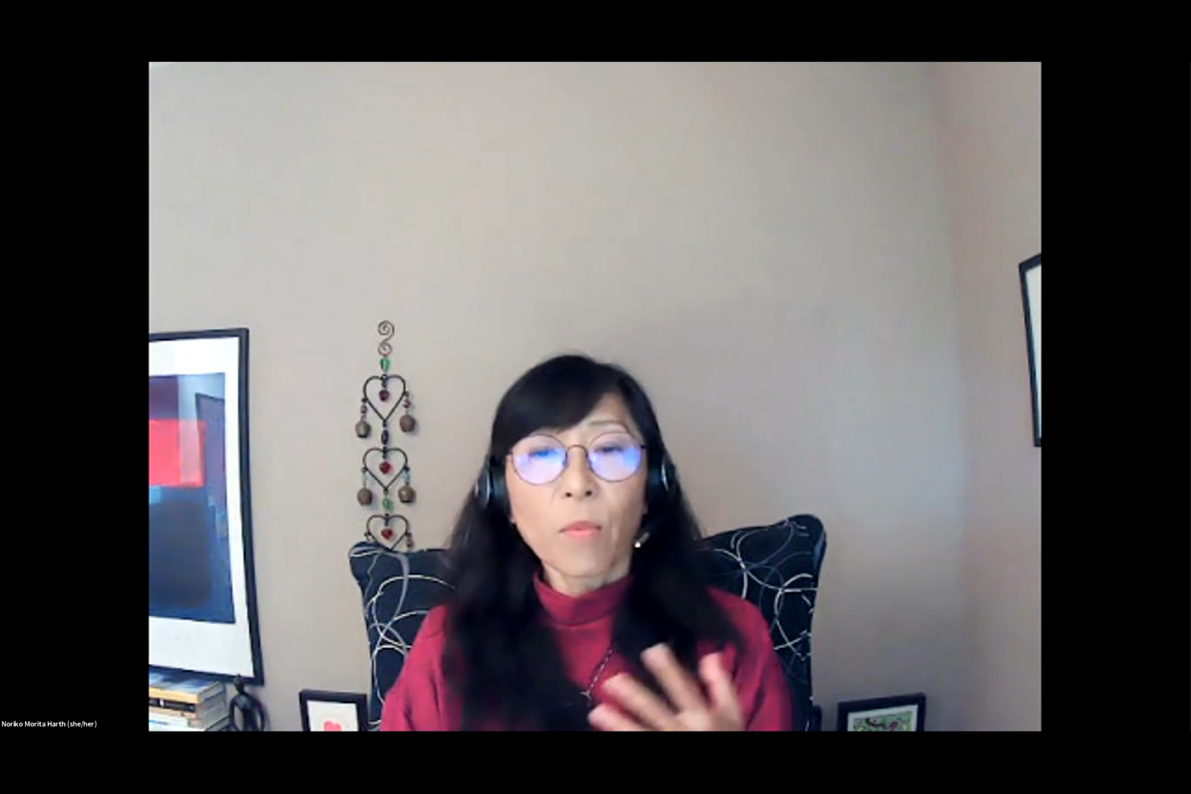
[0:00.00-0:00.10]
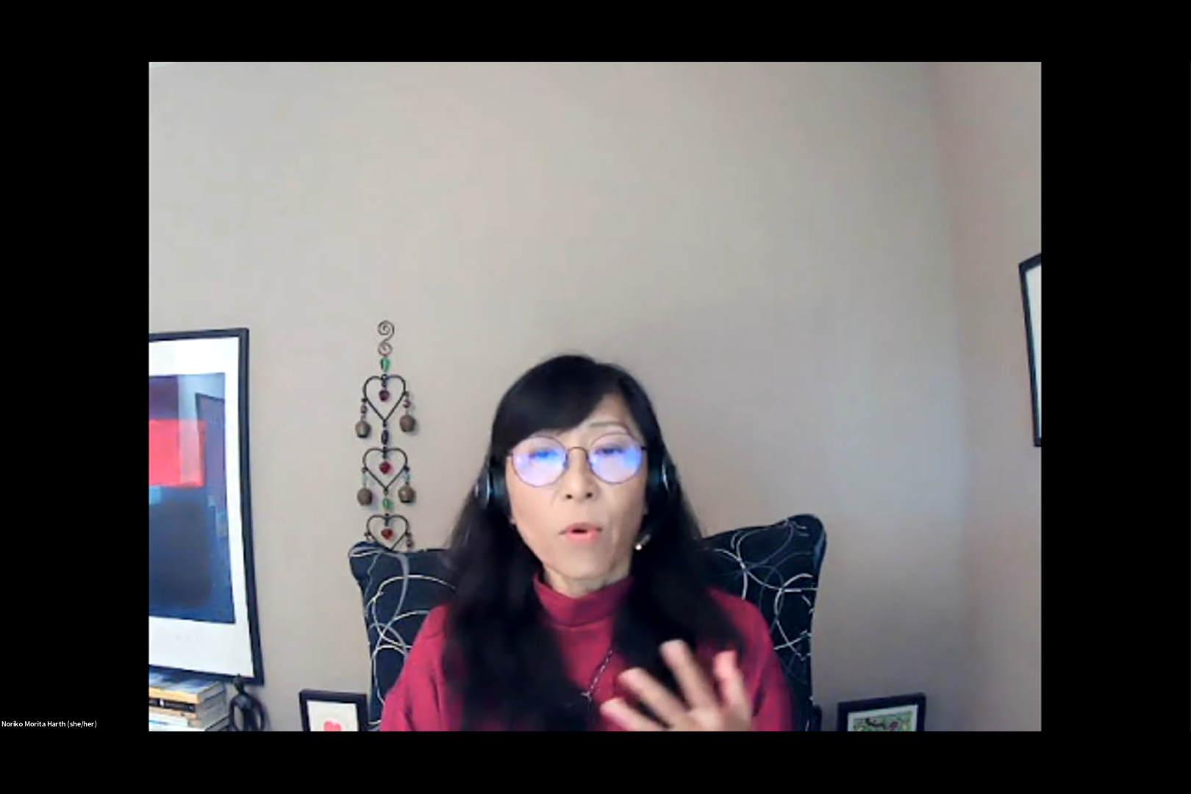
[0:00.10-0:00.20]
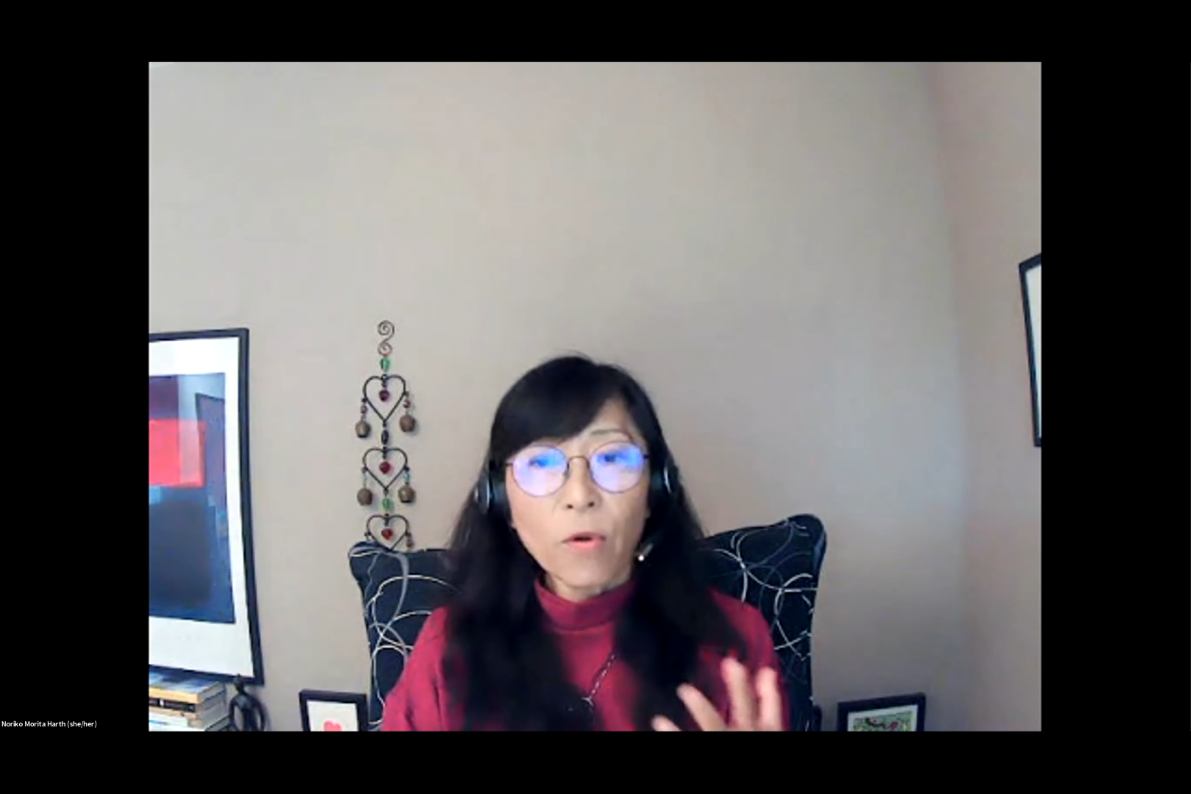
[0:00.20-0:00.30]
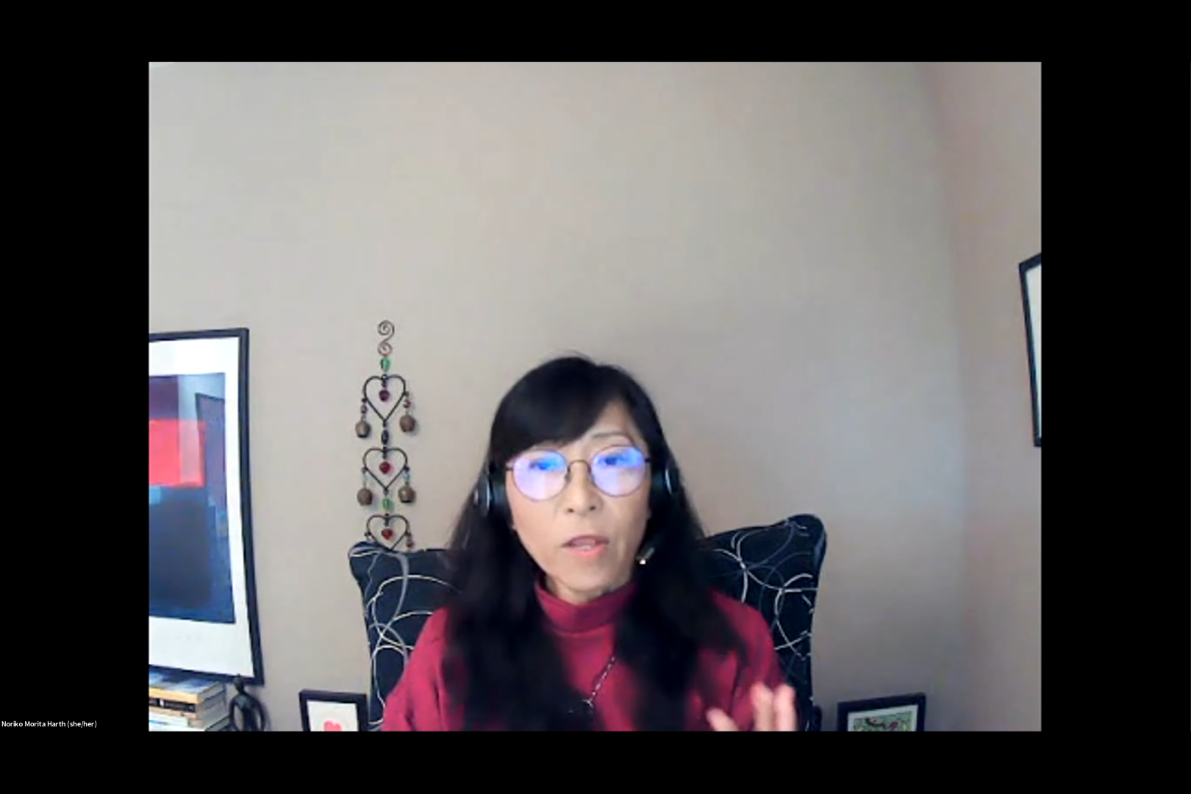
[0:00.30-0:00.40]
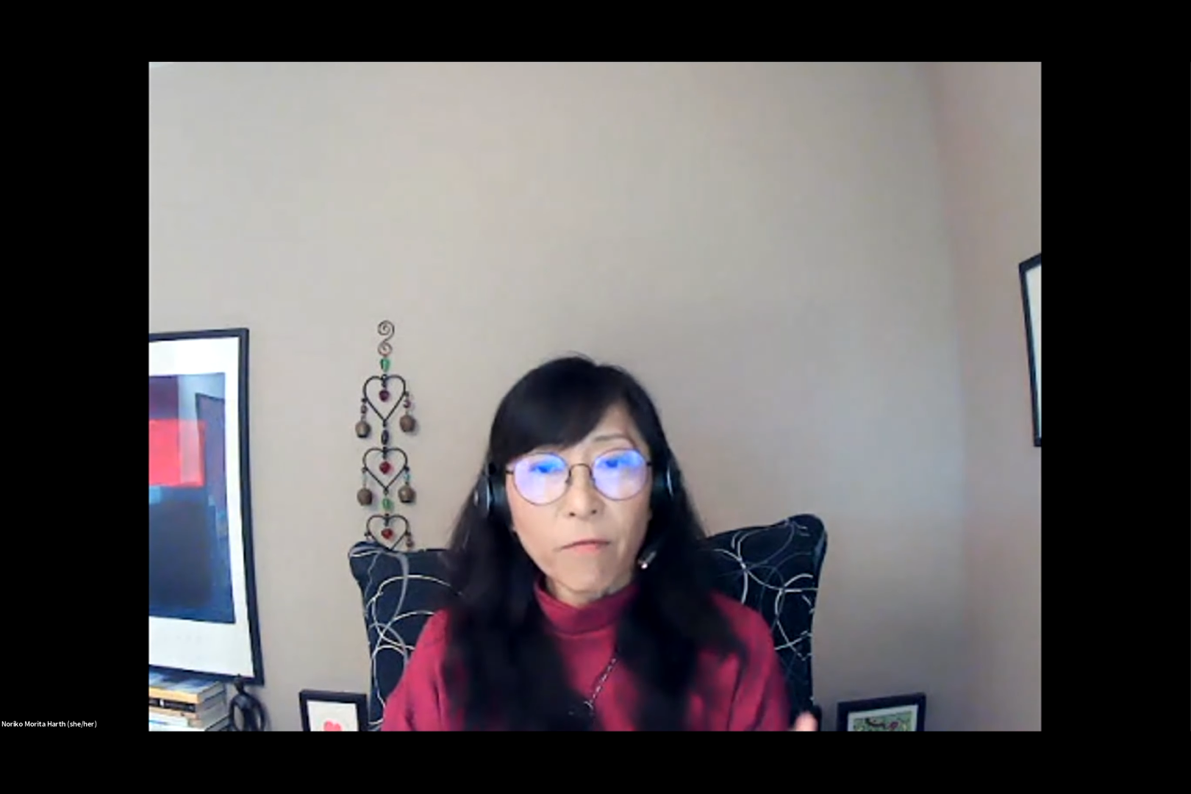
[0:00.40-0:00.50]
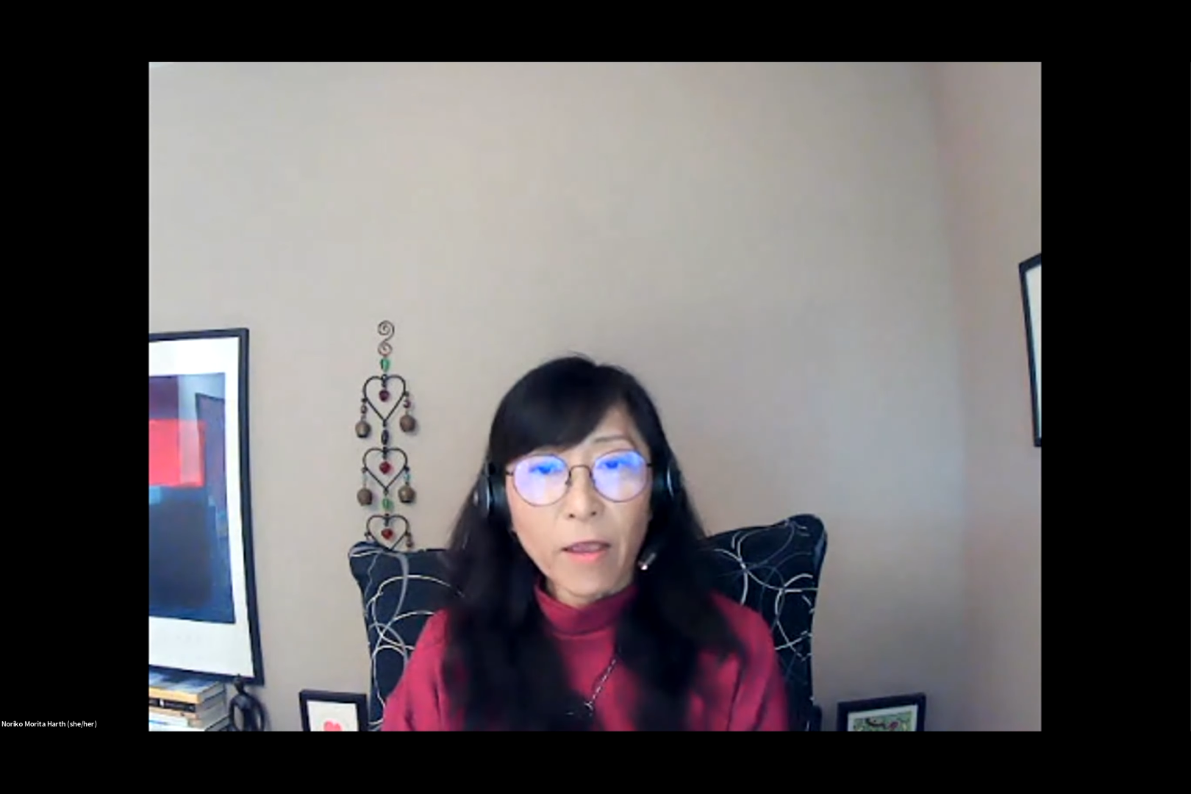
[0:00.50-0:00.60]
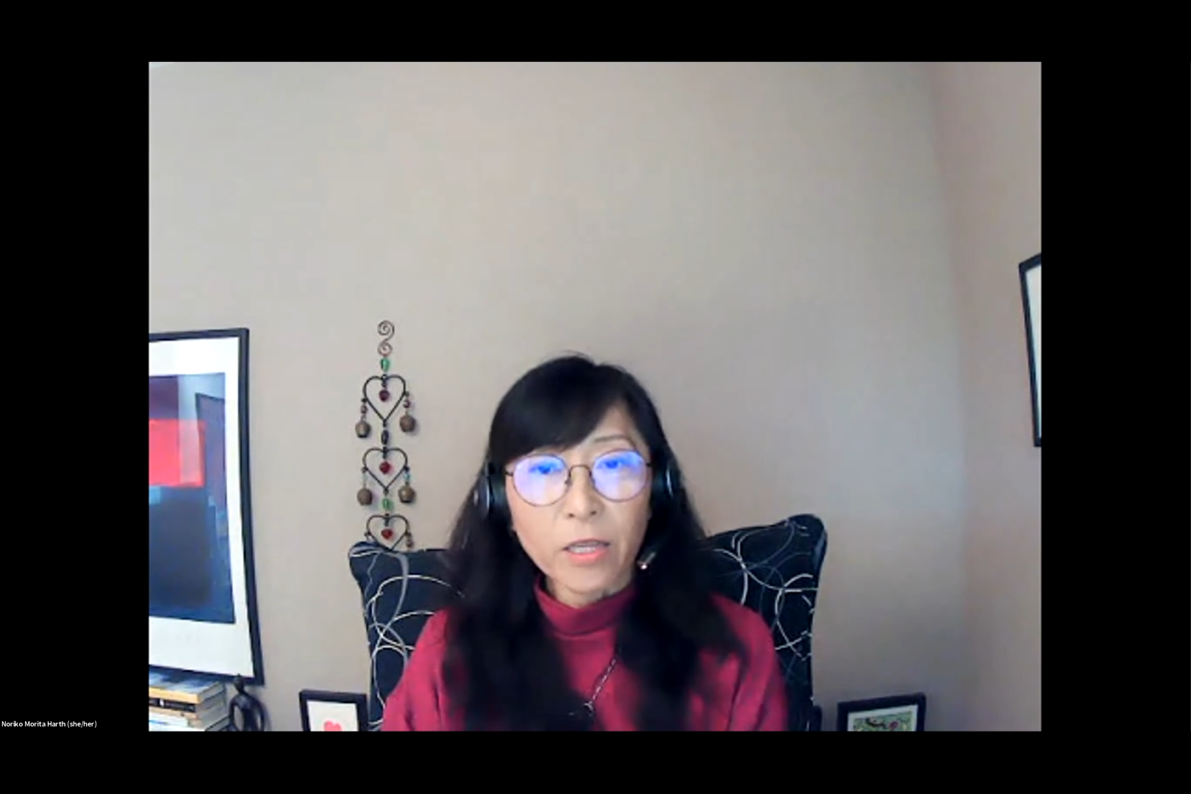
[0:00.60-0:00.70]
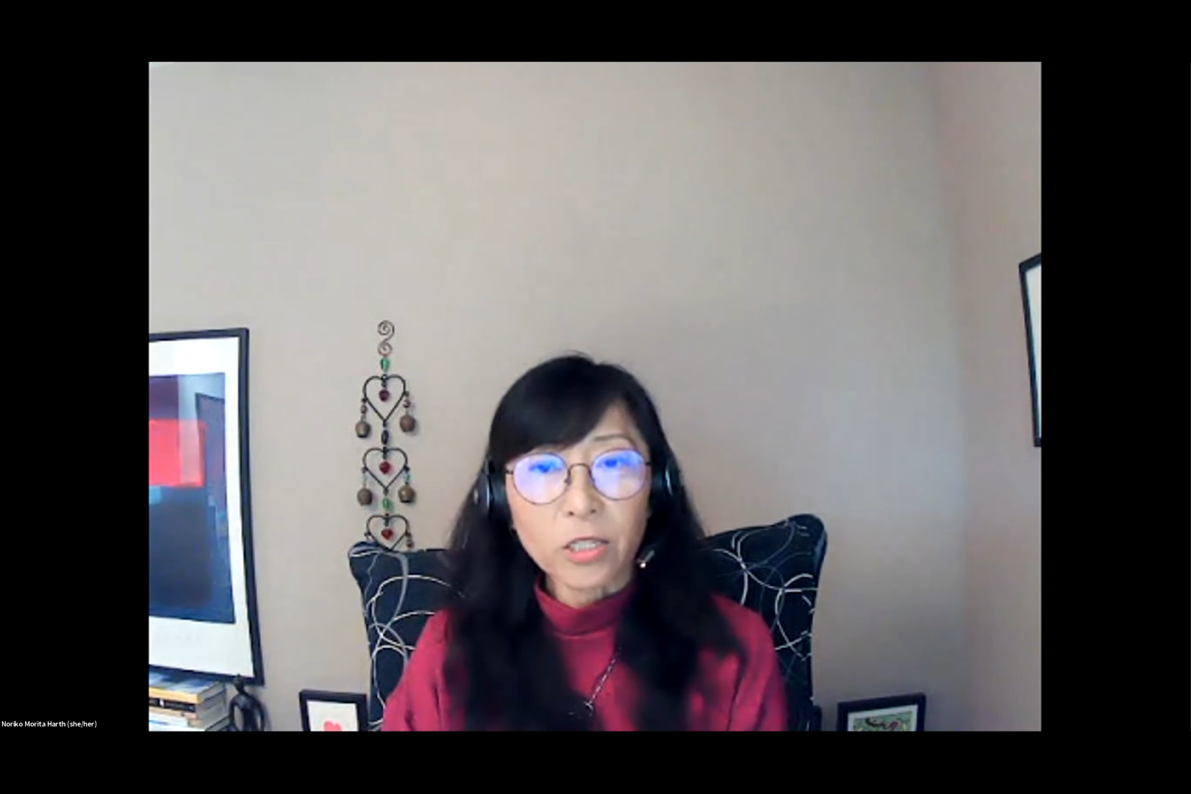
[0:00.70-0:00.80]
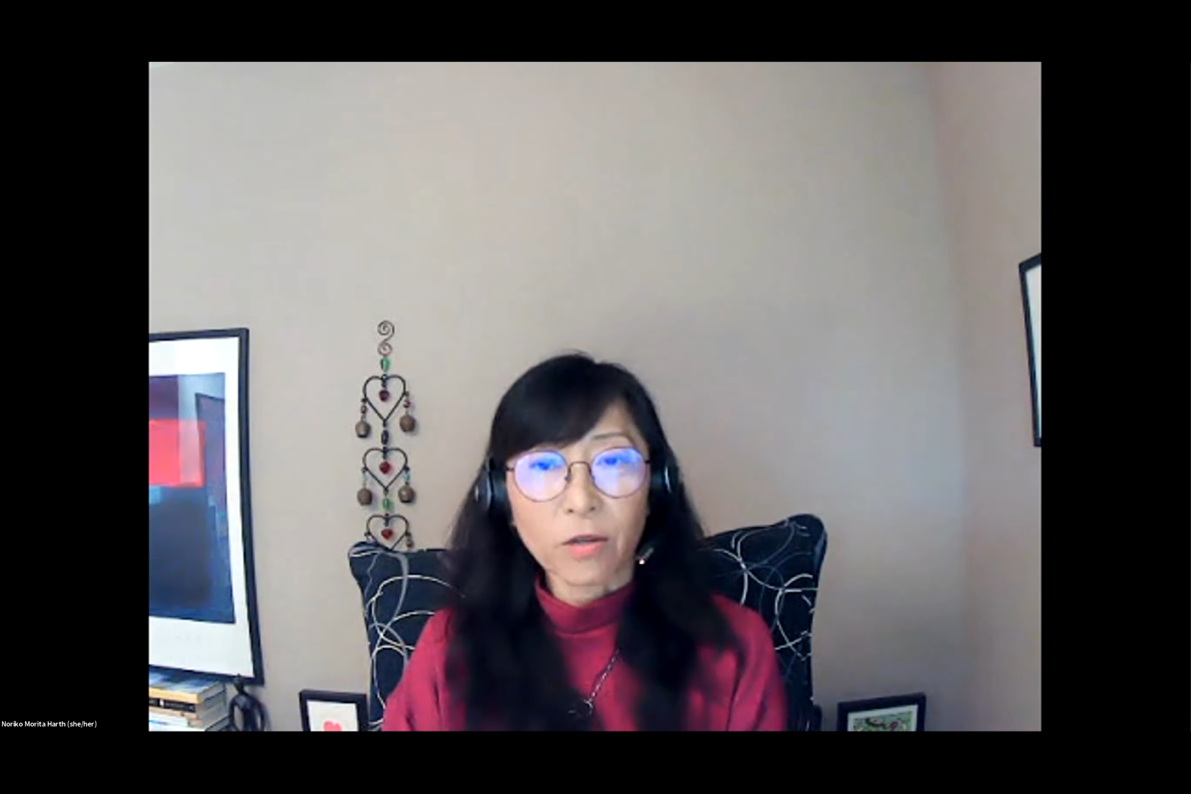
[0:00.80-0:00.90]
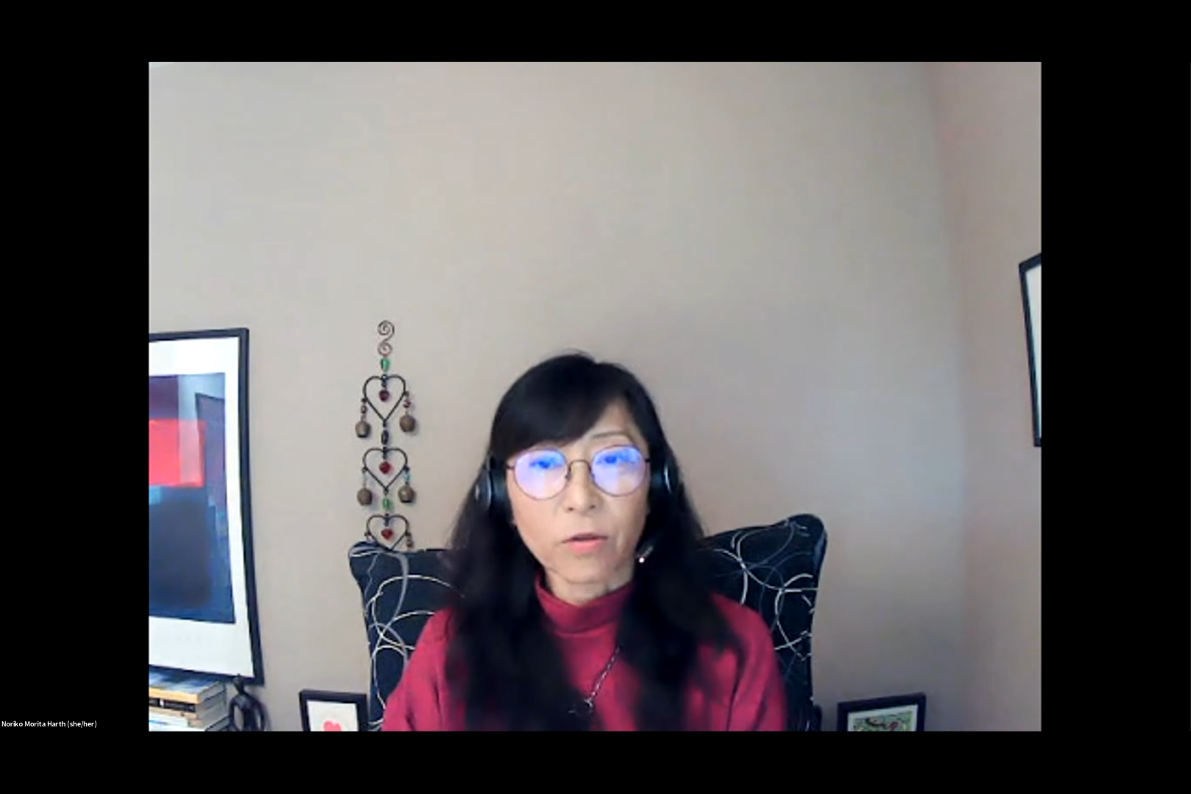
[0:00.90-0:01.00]

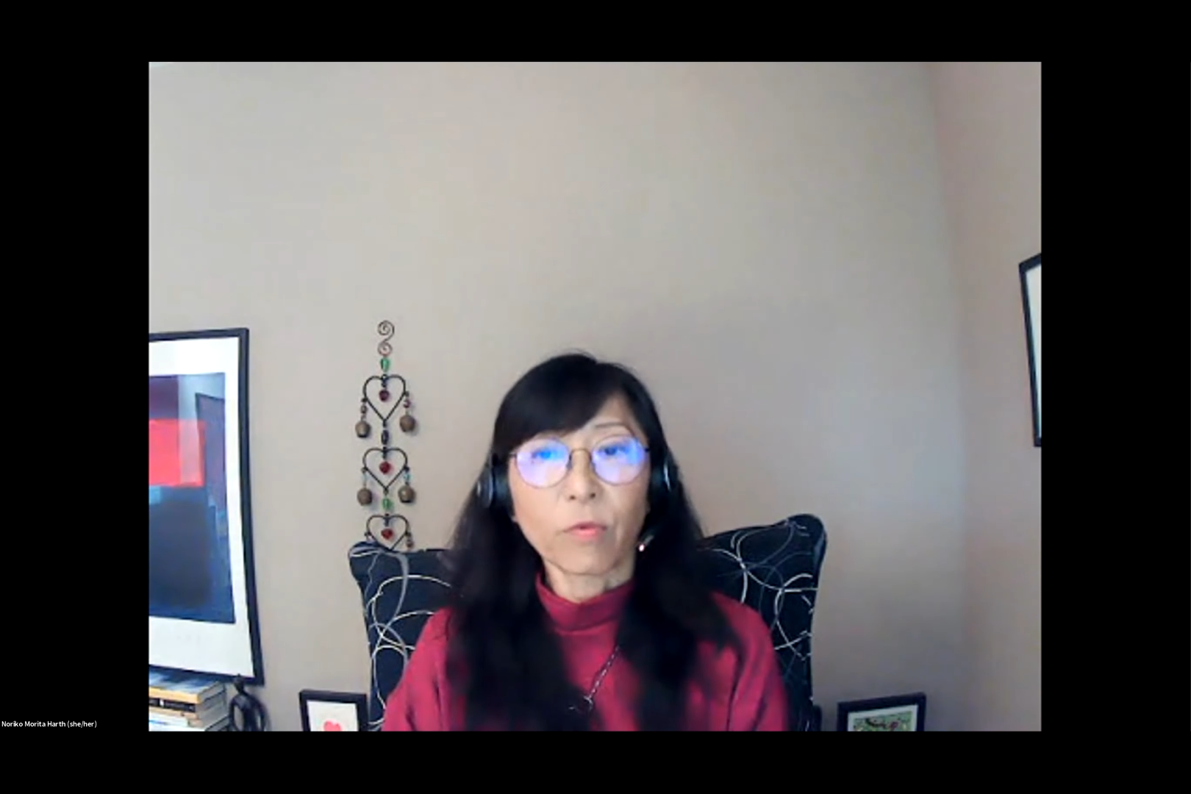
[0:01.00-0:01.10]
motivation